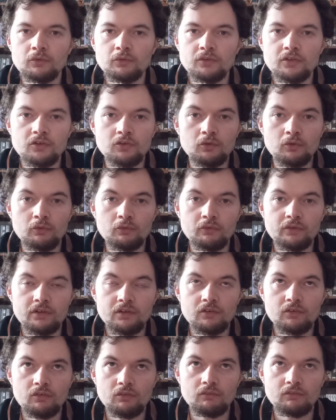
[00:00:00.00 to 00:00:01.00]
Hunter
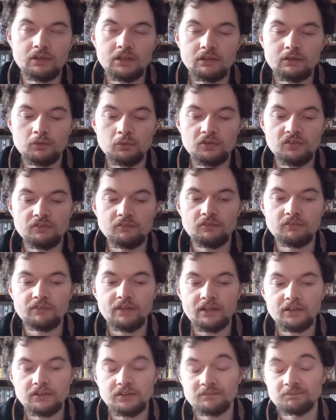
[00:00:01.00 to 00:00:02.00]
Stories 3, Twisted
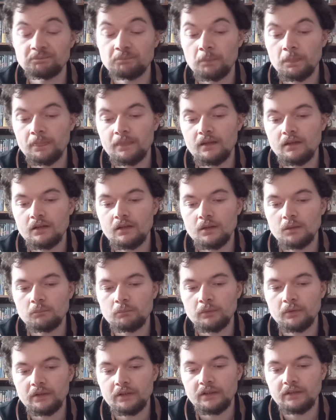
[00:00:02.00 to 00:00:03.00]
Reflection.
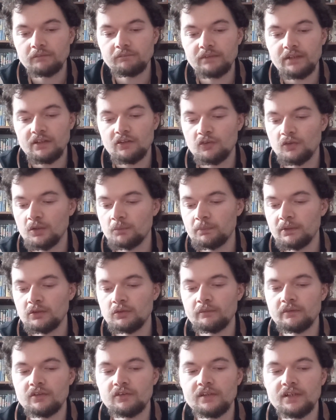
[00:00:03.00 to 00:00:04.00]
But yeah, so I
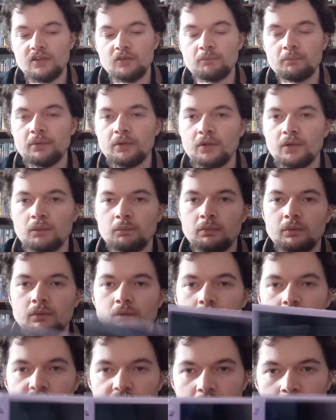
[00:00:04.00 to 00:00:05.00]
picked up this nice
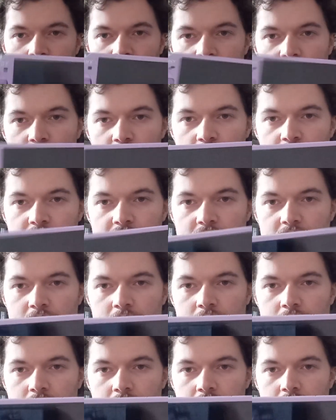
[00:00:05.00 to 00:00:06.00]
purple Japanese
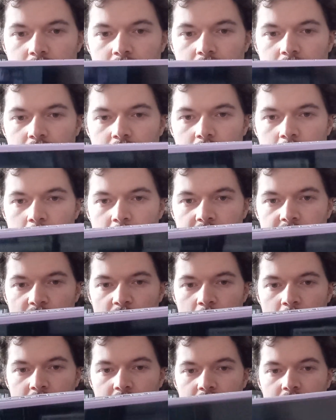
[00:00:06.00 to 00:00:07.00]
region
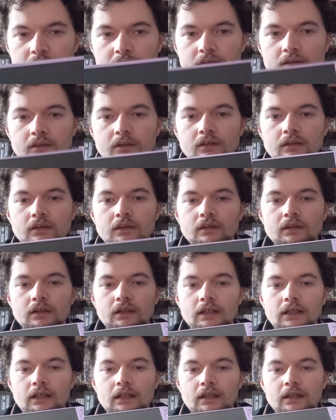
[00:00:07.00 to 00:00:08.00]
PSP.
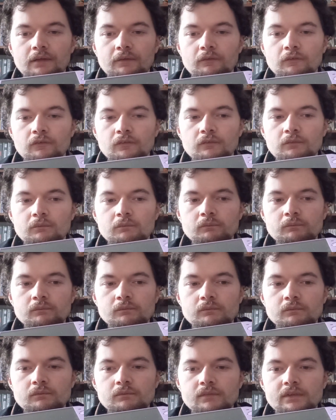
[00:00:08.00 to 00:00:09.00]
And
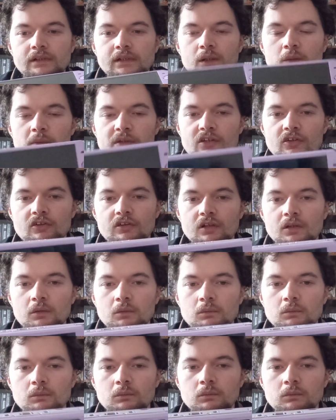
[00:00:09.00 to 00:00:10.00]
it's a little bit
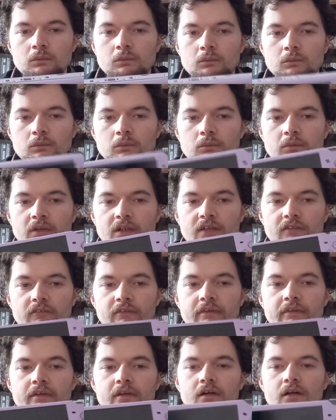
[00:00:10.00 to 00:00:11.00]
slow here
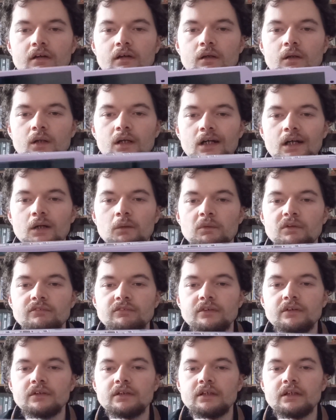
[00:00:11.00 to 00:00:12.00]
and there,
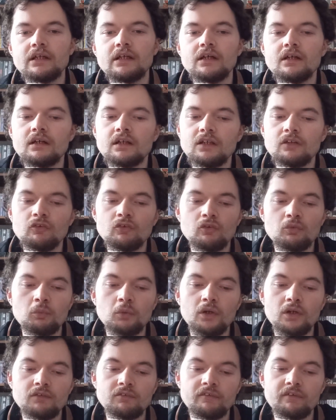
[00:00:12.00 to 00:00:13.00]
however it does
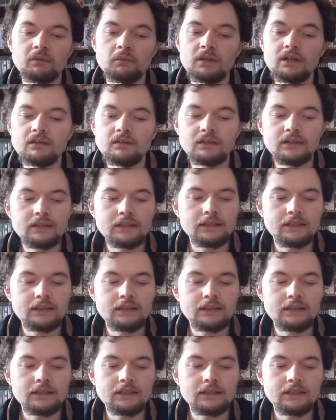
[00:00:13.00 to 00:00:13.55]
work very well.